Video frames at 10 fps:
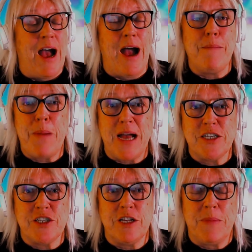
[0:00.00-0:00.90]
I'm
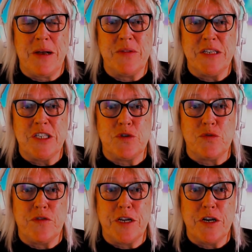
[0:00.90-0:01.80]
passionate about this
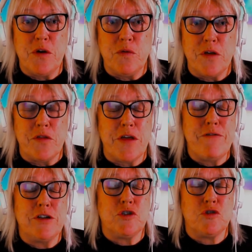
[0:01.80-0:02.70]
stuff, and I know that there
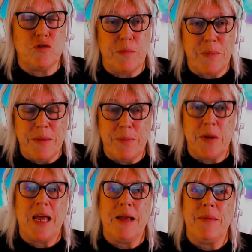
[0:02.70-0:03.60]
are a ton of people
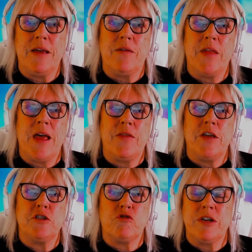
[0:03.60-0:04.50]
like me on there that
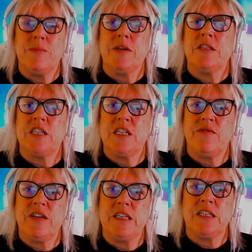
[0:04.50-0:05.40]
are screaming at the
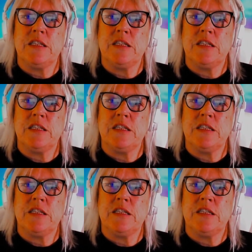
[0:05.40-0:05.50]
TVs at